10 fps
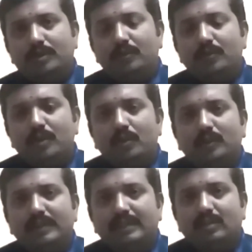you
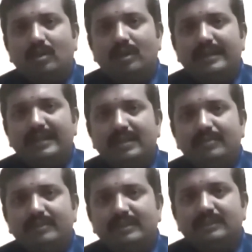know that all
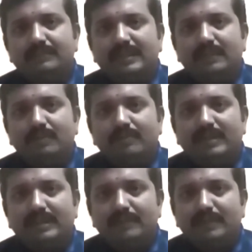life is made up of
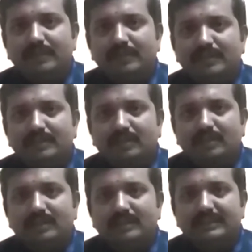fundamental units
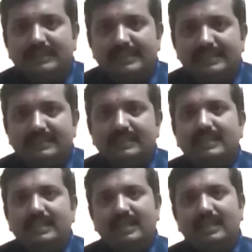called cells,
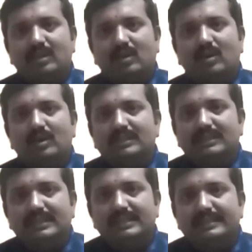and all
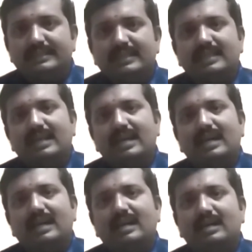cells
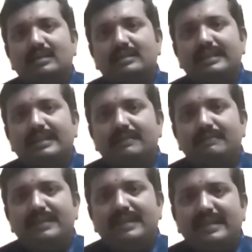they
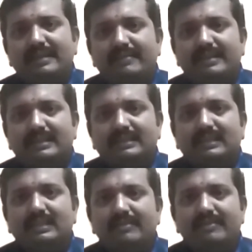behave in a
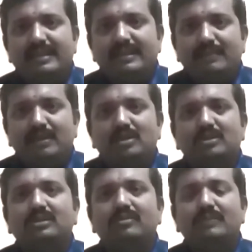certain way
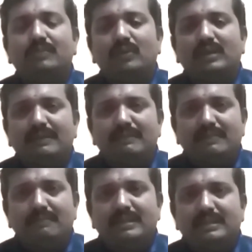because of the
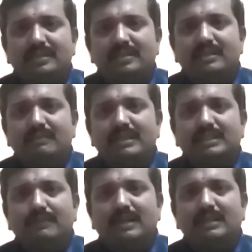programming built into them
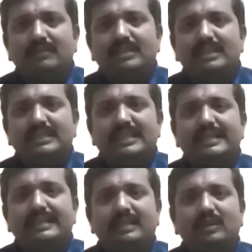as part of their
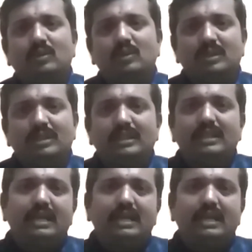genetic code.